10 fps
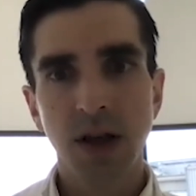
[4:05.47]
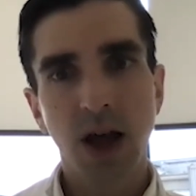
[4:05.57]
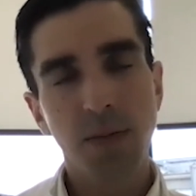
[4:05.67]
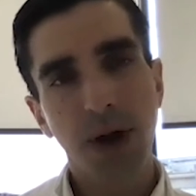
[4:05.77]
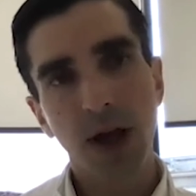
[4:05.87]

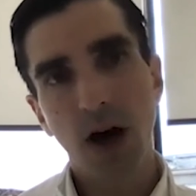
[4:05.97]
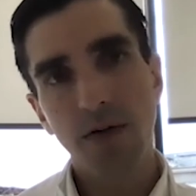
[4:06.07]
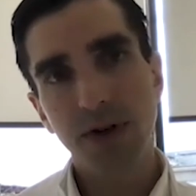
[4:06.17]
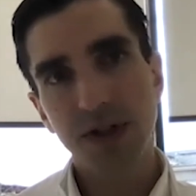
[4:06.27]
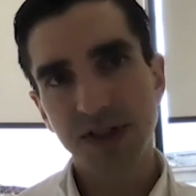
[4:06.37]
and may
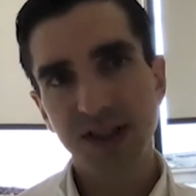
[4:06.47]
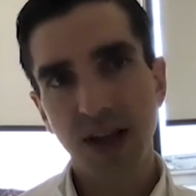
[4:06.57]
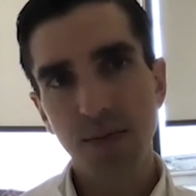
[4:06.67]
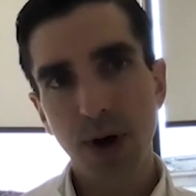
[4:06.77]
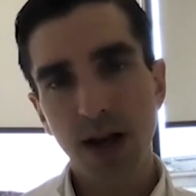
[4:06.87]
offer the
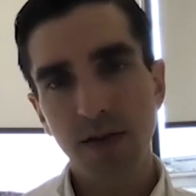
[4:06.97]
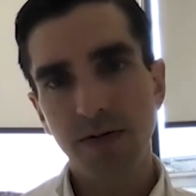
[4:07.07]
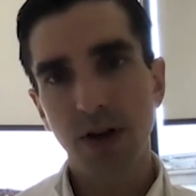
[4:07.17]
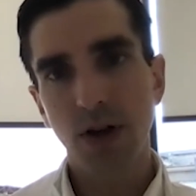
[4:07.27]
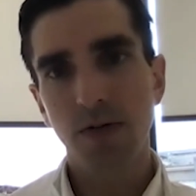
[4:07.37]
same
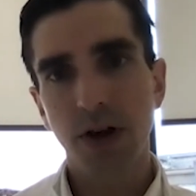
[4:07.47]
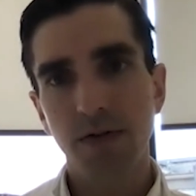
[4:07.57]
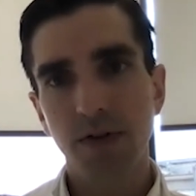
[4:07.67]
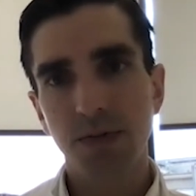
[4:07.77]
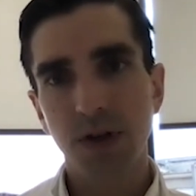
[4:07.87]
benefit of
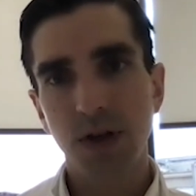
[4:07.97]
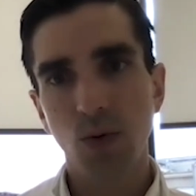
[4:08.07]
FMT